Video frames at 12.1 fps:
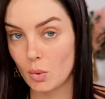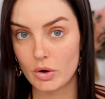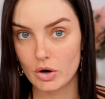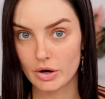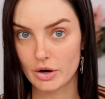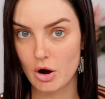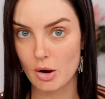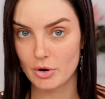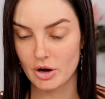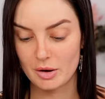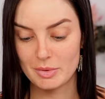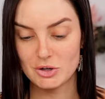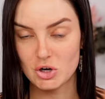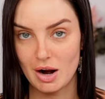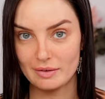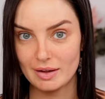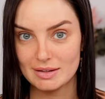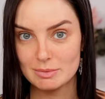We already know I'm not going to be
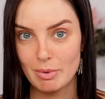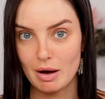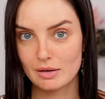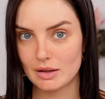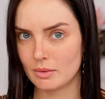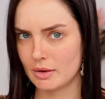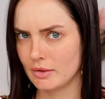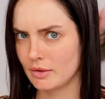trying that sparkly one